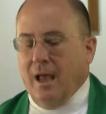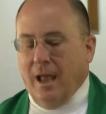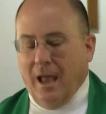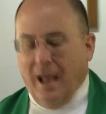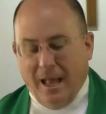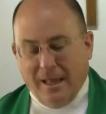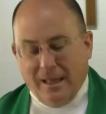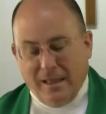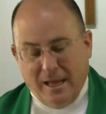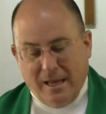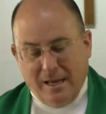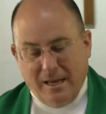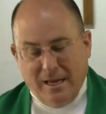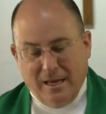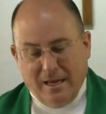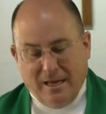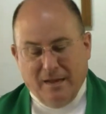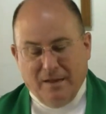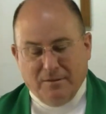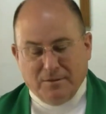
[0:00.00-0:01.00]
And then
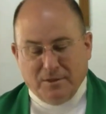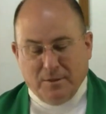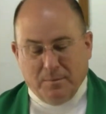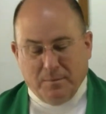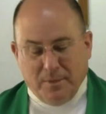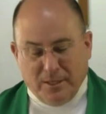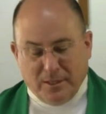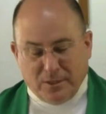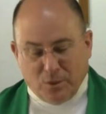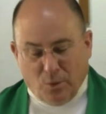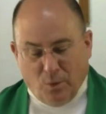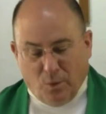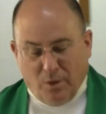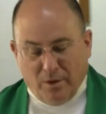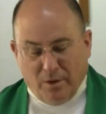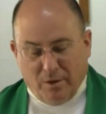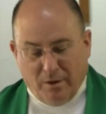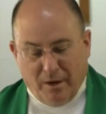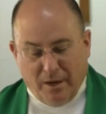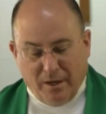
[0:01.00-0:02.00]
he gives them this
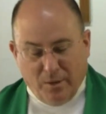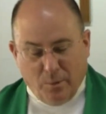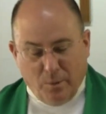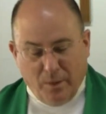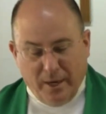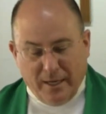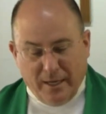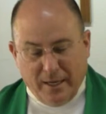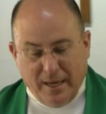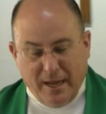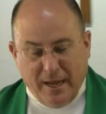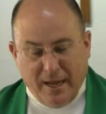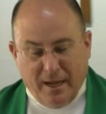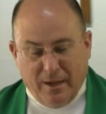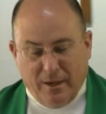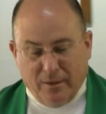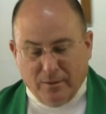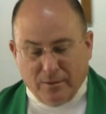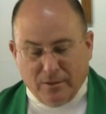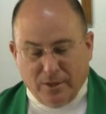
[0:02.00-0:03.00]
order on the way
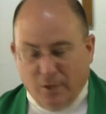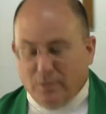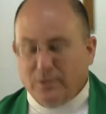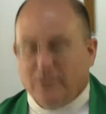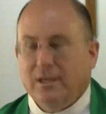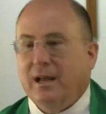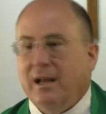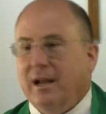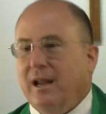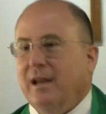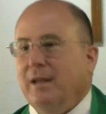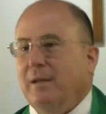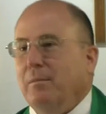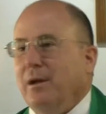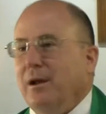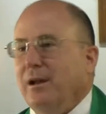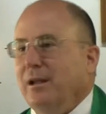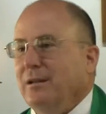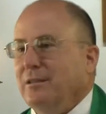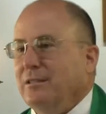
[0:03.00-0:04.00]
down, don't tell
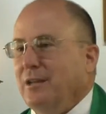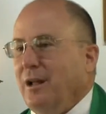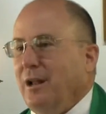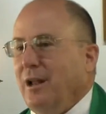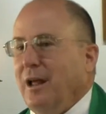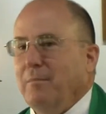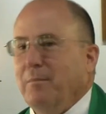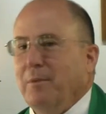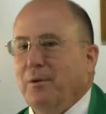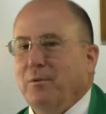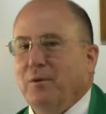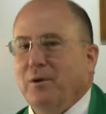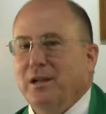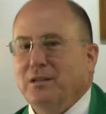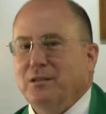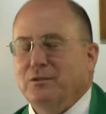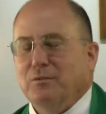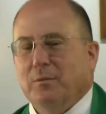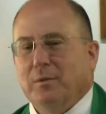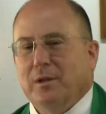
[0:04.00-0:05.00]
anybody until I've been
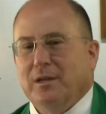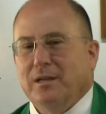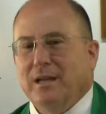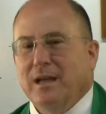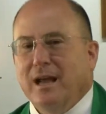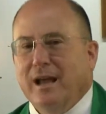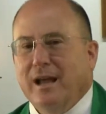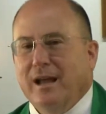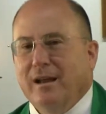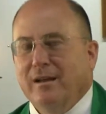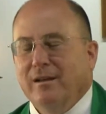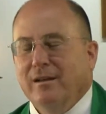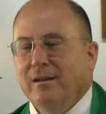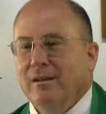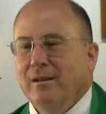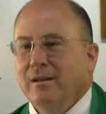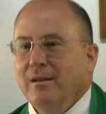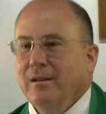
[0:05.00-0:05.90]
raised from the dead.